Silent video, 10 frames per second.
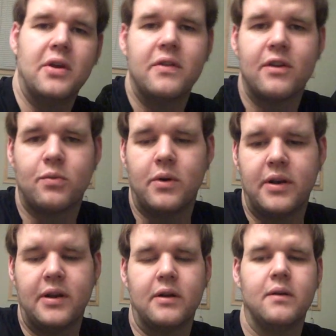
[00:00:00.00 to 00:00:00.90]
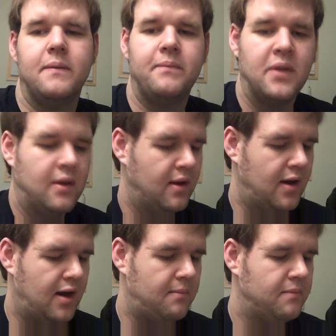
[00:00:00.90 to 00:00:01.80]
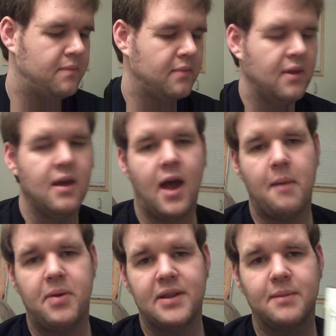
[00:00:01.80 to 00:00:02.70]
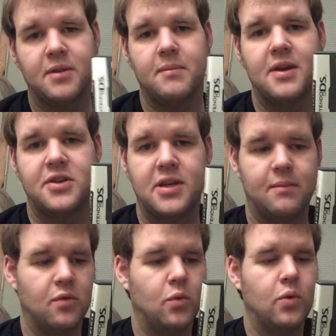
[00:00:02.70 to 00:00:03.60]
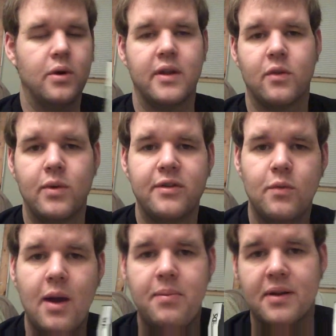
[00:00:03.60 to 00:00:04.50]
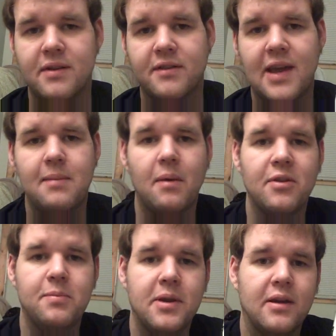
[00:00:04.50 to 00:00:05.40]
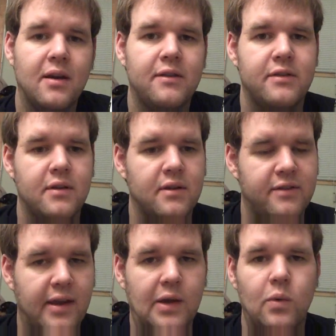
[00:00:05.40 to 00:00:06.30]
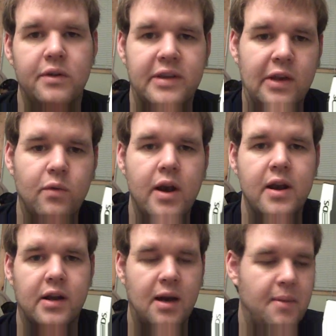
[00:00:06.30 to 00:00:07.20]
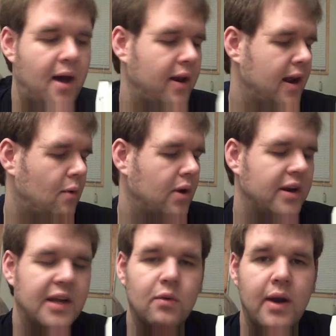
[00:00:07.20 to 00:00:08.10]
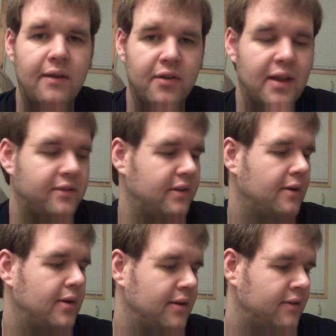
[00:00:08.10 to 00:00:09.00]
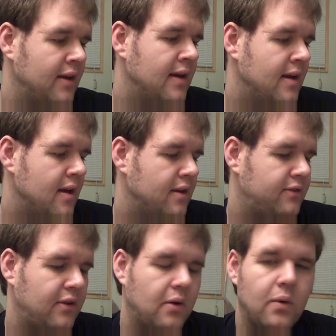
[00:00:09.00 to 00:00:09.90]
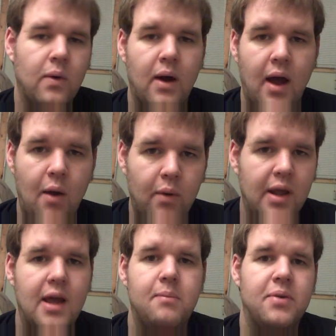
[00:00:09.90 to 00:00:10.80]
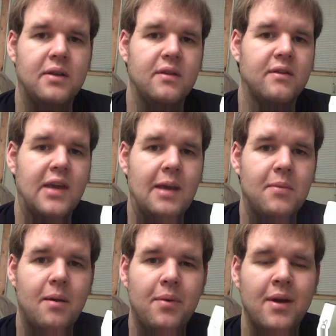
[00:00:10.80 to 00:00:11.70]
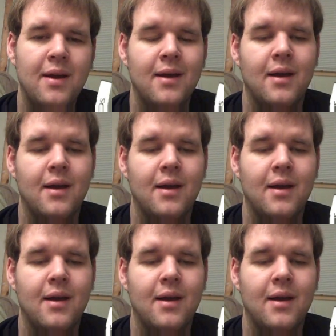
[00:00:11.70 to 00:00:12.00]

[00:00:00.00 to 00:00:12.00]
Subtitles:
show you this one here. I picked up Dementium The Ward, and the reason why I picked this game up is because the second one's getting ready to come out, and I wanted to get ready for that series. So I went ahead and picked this game up.